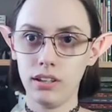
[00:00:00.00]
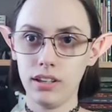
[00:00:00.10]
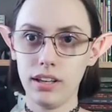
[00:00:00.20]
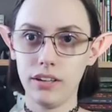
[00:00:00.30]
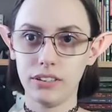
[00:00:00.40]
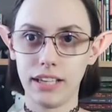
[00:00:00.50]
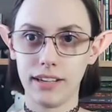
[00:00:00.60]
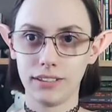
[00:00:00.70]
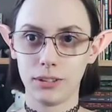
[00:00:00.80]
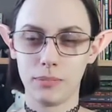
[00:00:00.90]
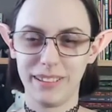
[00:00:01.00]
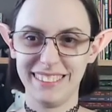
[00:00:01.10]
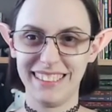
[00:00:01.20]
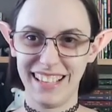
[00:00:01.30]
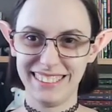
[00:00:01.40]
Hello, Daddy, little
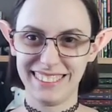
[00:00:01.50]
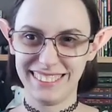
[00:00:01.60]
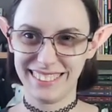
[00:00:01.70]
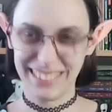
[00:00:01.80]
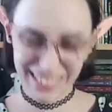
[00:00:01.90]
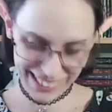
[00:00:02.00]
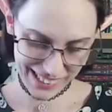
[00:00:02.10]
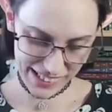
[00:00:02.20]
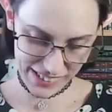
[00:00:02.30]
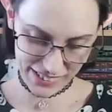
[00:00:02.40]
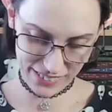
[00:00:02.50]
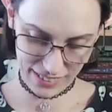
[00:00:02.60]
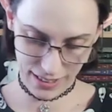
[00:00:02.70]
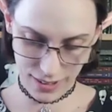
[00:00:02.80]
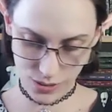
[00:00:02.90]
princess!
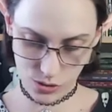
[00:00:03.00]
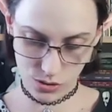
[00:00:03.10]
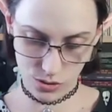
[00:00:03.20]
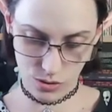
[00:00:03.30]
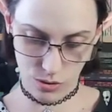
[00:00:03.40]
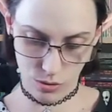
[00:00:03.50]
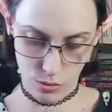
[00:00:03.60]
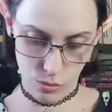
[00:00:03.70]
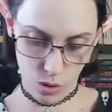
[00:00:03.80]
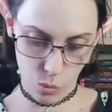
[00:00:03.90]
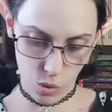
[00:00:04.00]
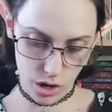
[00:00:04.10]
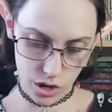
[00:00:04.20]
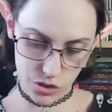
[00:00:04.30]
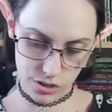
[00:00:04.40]
Okay, so...
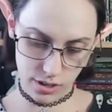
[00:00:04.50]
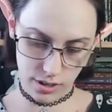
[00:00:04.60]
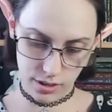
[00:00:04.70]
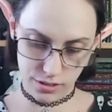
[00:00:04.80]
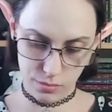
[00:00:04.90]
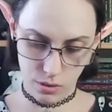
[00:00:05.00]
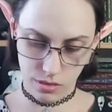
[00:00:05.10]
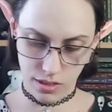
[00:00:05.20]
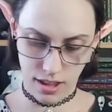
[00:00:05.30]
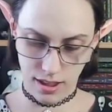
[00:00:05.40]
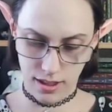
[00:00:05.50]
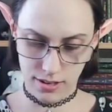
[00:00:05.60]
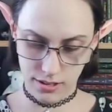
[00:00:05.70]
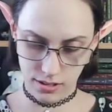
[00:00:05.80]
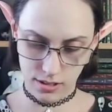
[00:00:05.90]
Water signs month ahead.
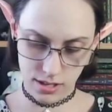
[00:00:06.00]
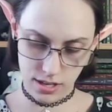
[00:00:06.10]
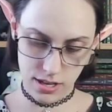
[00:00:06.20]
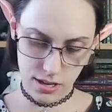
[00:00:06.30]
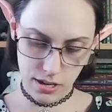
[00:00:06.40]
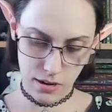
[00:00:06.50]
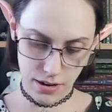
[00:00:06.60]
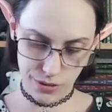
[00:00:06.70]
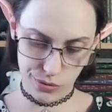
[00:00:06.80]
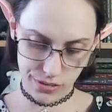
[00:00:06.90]
Did you